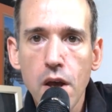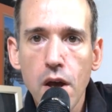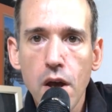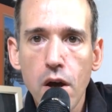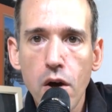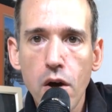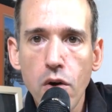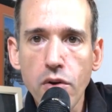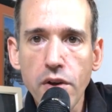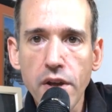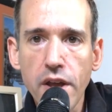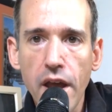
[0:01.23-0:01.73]

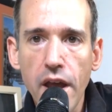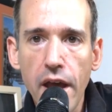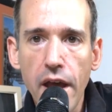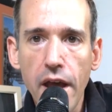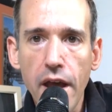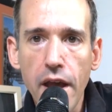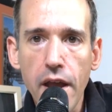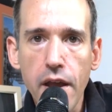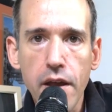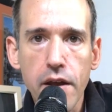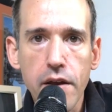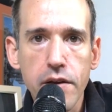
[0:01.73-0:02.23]

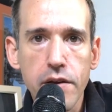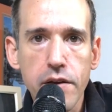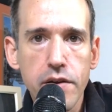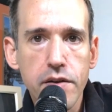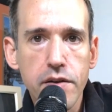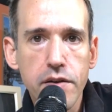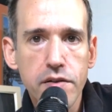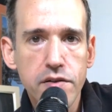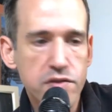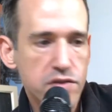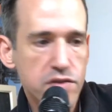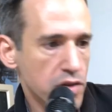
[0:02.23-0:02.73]
Okay,
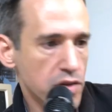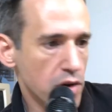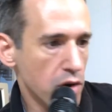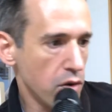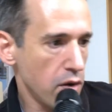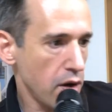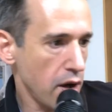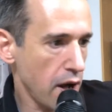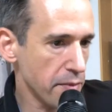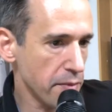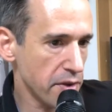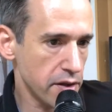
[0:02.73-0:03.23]
so
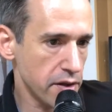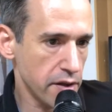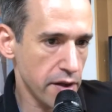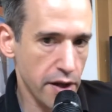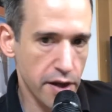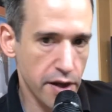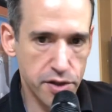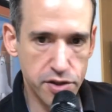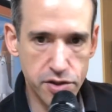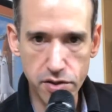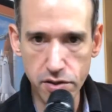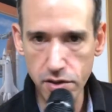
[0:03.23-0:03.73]
I'm going to
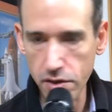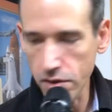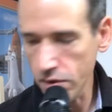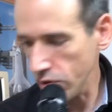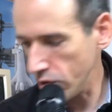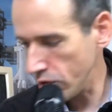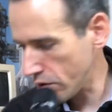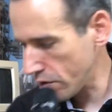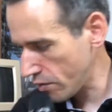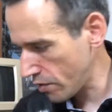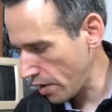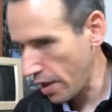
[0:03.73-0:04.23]
actually
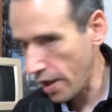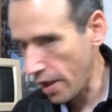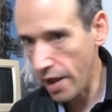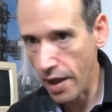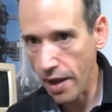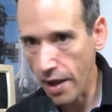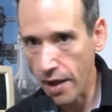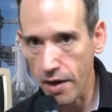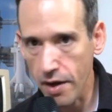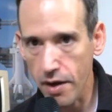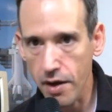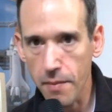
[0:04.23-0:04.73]
look
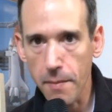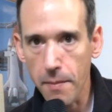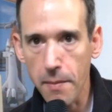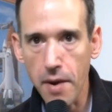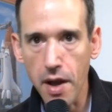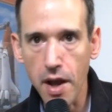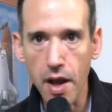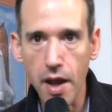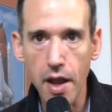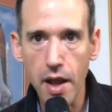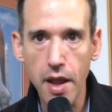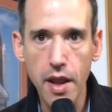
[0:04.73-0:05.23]
at
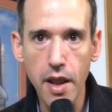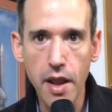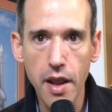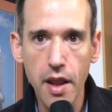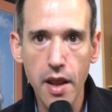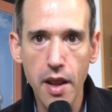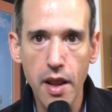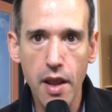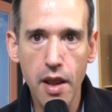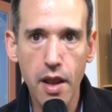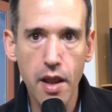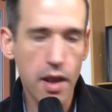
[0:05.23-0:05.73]

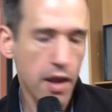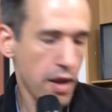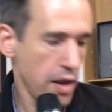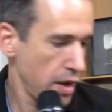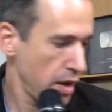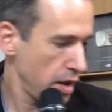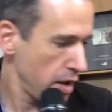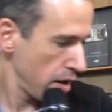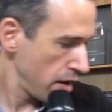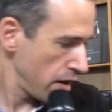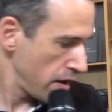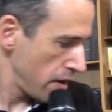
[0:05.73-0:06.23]
my
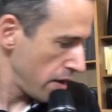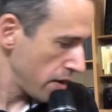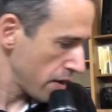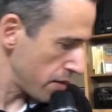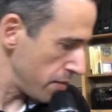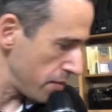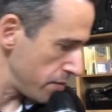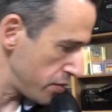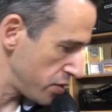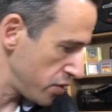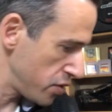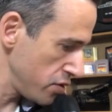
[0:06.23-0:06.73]

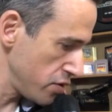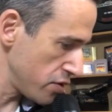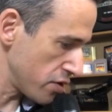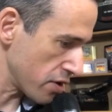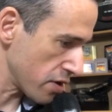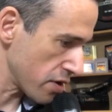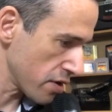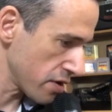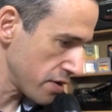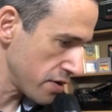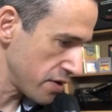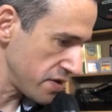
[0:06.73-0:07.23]

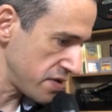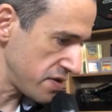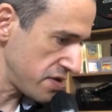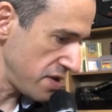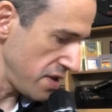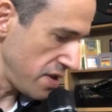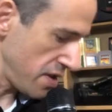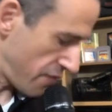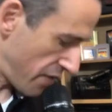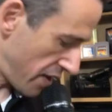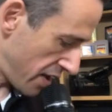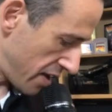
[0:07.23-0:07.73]
computer to
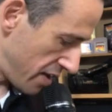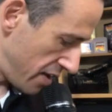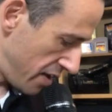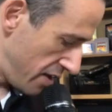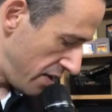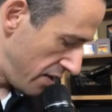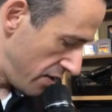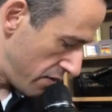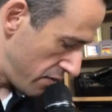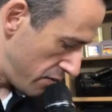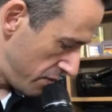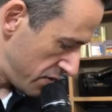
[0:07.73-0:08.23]
see if I can
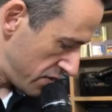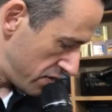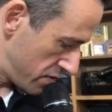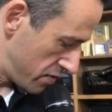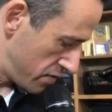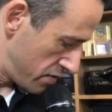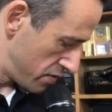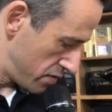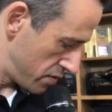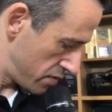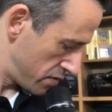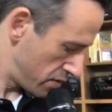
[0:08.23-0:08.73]
hear, oops,
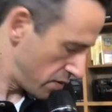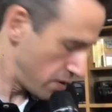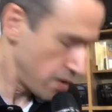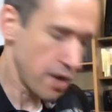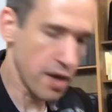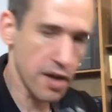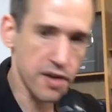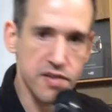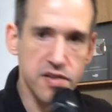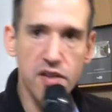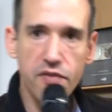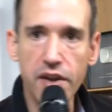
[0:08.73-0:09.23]

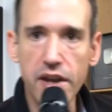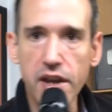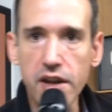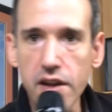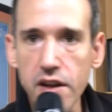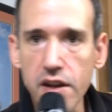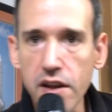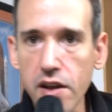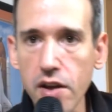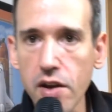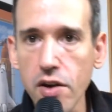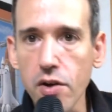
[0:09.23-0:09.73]
yeah, to see if I
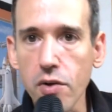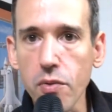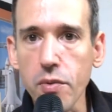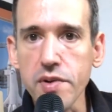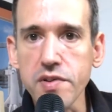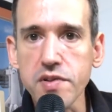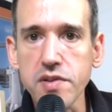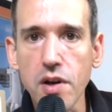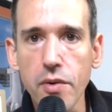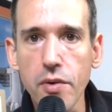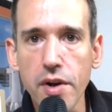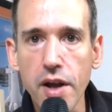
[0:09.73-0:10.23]
can hear
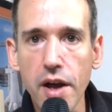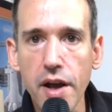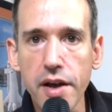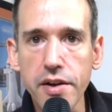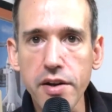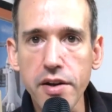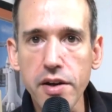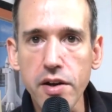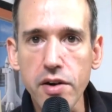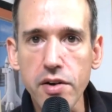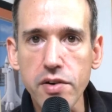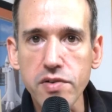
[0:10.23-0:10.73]
what's going on
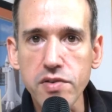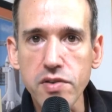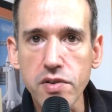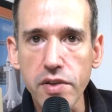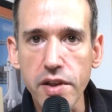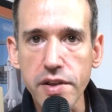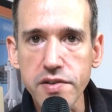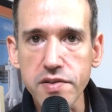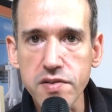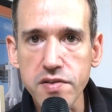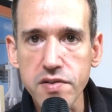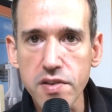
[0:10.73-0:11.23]
here. So
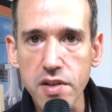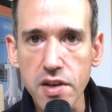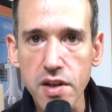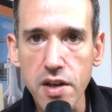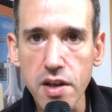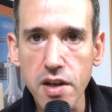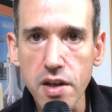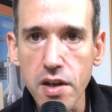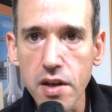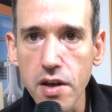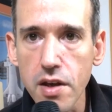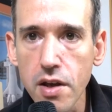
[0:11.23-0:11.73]
let's
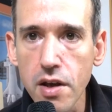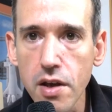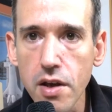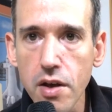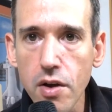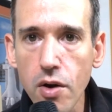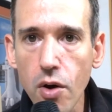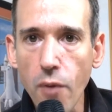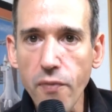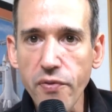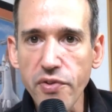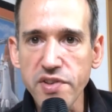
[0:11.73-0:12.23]
see.
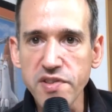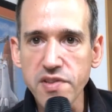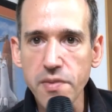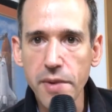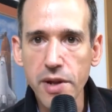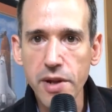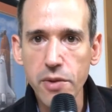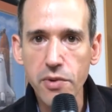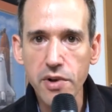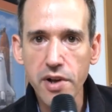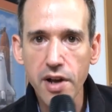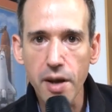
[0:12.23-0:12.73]
Hopefully
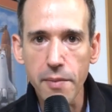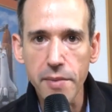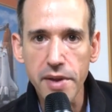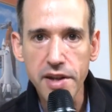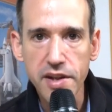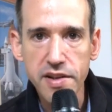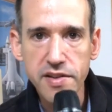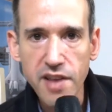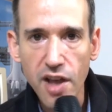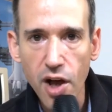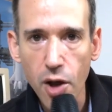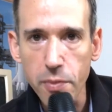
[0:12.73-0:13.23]
somebody will come in
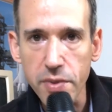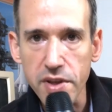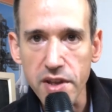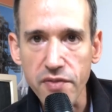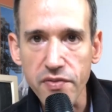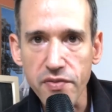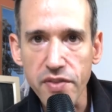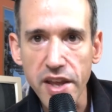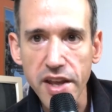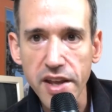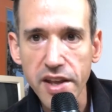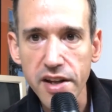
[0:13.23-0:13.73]
and tell me
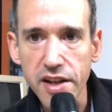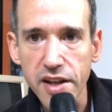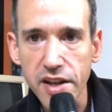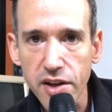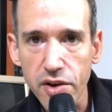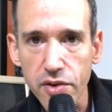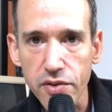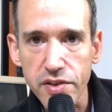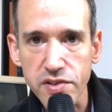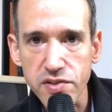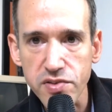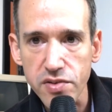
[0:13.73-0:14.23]
if they can
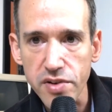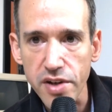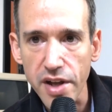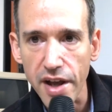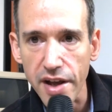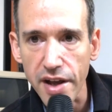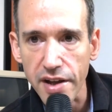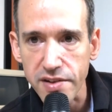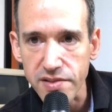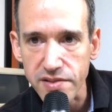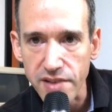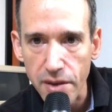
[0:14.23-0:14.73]
hear this or
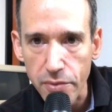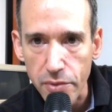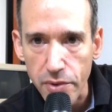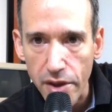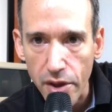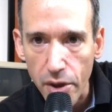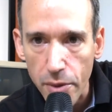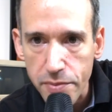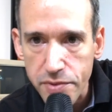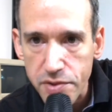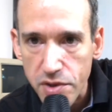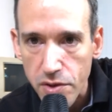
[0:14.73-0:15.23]
not, because that will
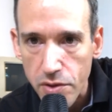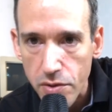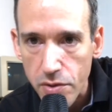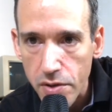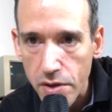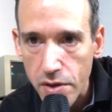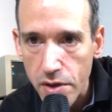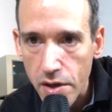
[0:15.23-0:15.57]
help too.